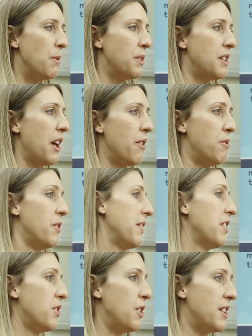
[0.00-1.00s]
So doing
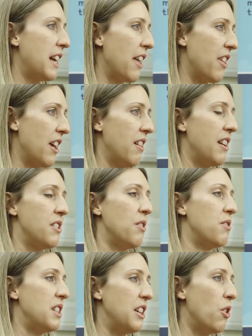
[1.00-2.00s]
the two together is
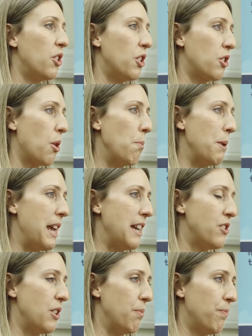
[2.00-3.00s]
obviously not a good
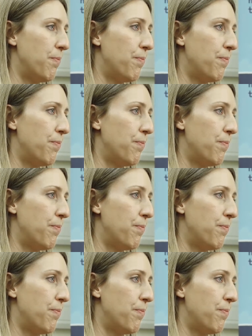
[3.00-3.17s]
combination.